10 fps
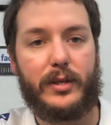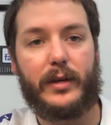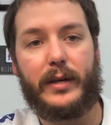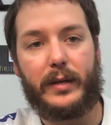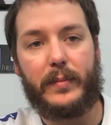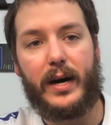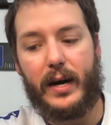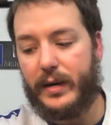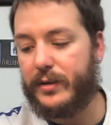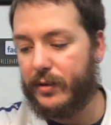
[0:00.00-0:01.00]
you're going to need a
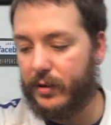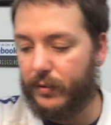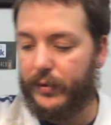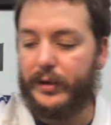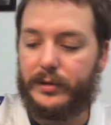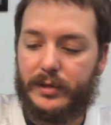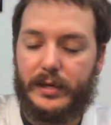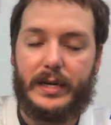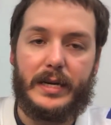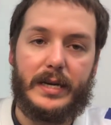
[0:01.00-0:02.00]
mod. You're going to
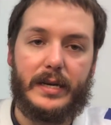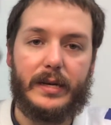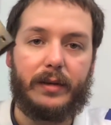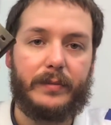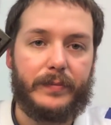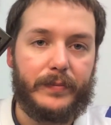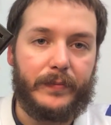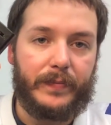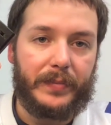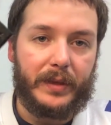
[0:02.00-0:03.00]
need
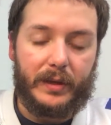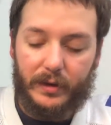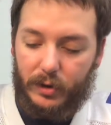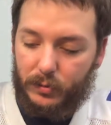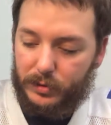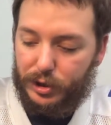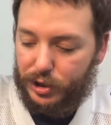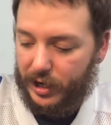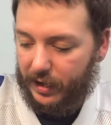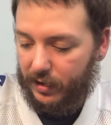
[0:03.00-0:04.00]
an ohms
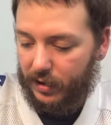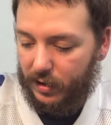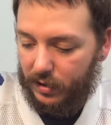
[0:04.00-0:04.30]
checker.